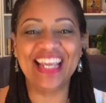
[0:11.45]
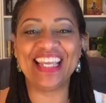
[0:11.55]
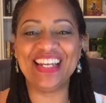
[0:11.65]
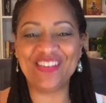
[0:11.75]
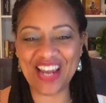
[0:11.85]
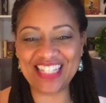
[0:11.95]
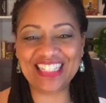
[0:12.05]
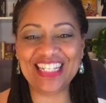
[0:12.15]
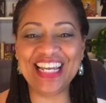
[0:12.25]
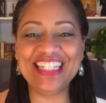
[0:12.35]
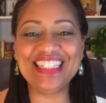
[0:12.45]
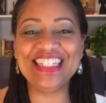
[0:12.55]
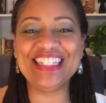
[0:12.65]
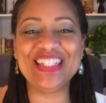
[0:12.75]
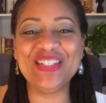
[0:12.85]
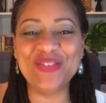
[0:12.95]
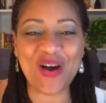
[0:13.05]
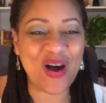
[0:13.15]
Congratulations to